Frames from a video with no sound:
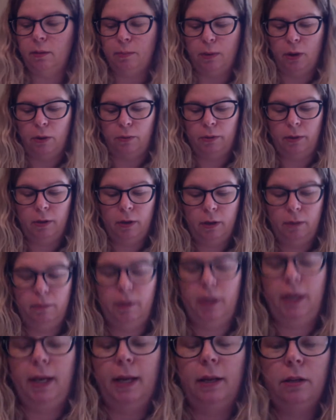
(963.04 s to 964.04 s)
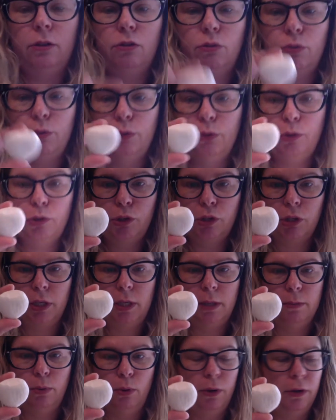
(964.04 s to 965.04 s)
bone, but again, it's crucially
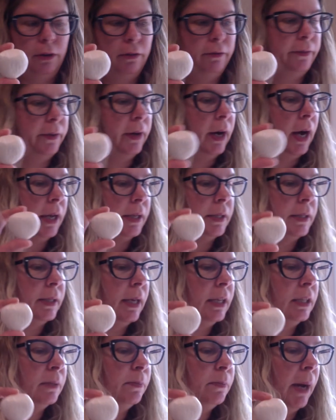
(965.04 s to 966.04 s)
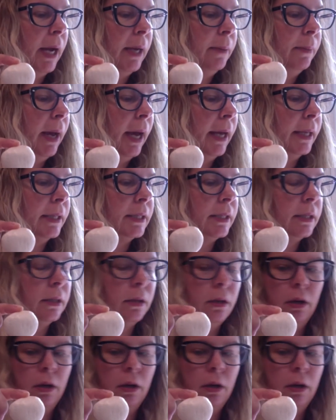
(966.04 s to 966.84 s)
important for us as bipeds.